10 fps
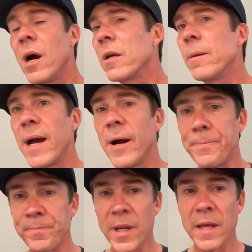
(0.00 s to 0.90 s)
about
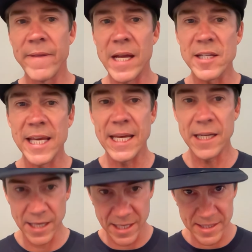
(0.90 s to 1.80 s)
that's key to
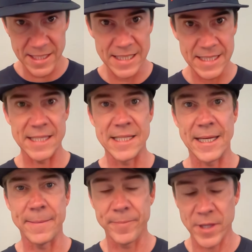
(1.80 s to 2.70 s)
consistency.
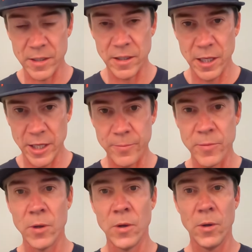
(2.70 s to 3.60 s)
And, you know,
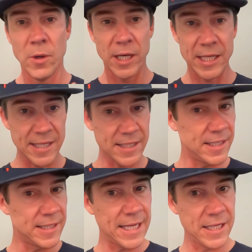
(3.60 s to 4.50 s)

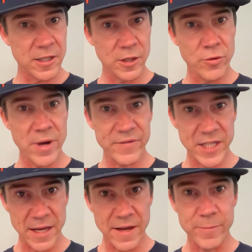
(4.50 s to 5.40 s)
consistency is the new
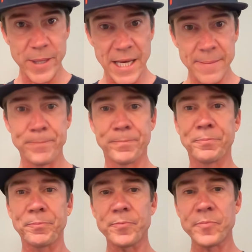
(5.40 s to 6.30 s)
FTFP.
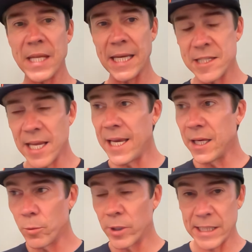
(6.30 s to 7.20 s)
It's king.
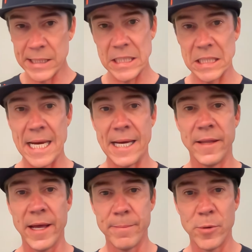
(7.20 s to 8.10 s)
We'll get into that
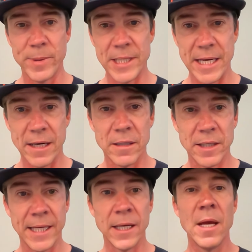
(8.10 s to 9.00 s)

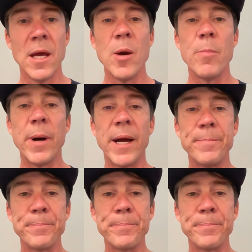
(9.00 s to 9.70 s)
momentarily. But